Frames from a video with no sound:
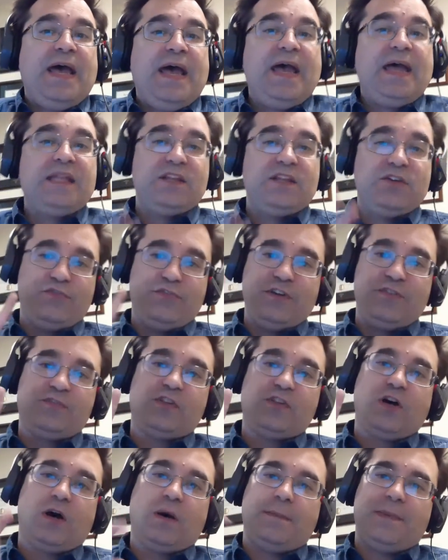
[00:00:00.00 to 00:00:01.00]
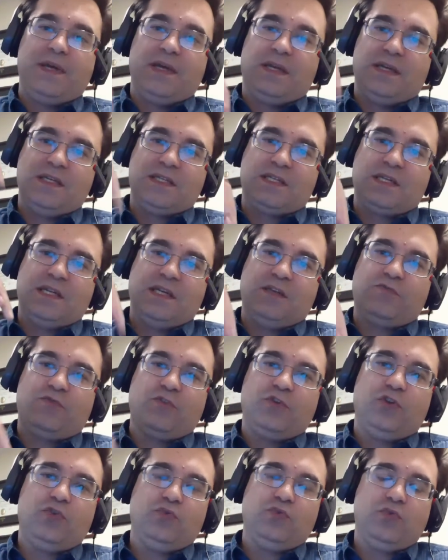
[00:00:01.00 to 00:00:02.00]
And the fifth topic is linked for
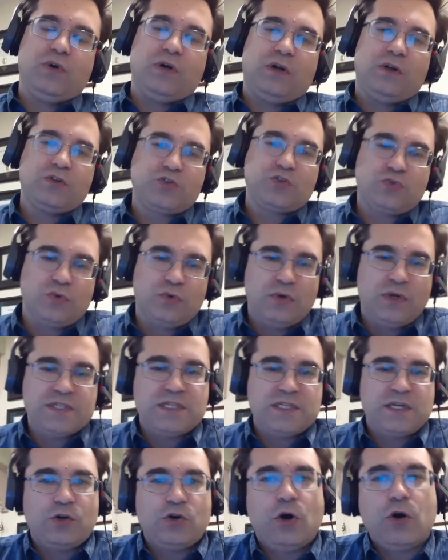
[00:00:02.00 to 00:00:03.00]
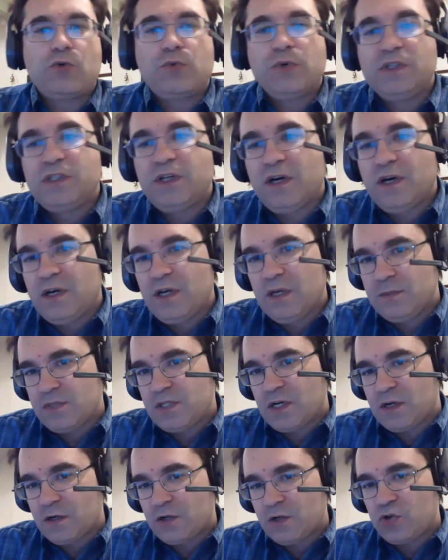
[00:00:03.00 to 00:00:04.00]
you also as an Algonquin Times
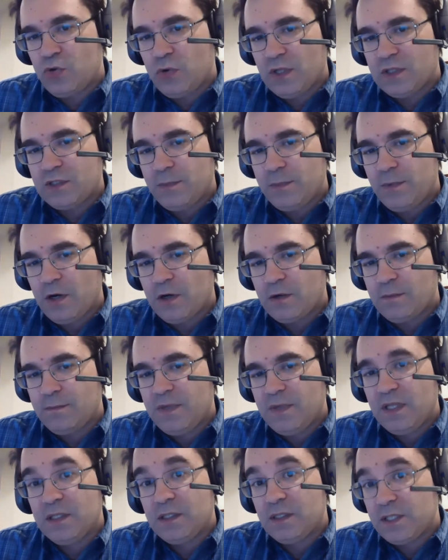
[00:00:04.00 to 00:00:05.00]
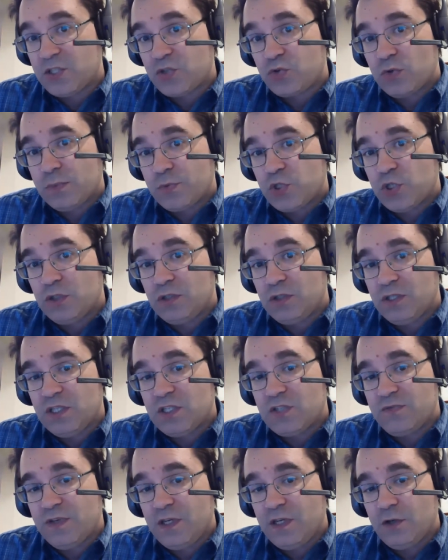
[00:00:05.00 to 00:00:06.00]
article at the bottom in the description to
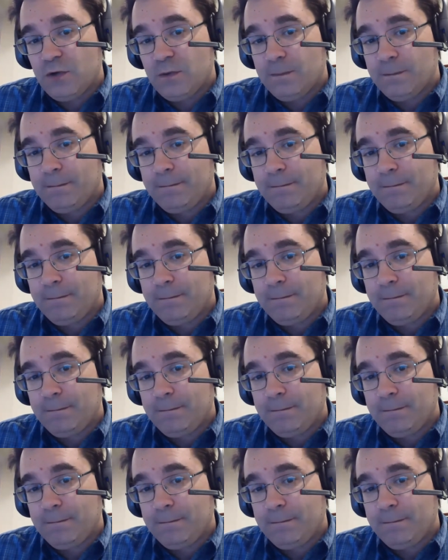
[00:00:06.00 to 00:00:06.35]
this video.